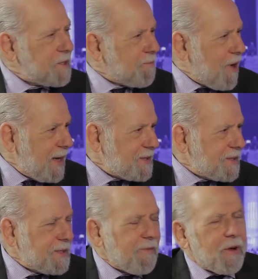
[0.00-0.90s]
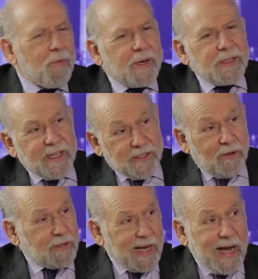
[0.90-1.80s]
surprises everyone is this
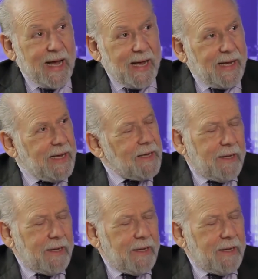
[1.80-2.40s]
old guy,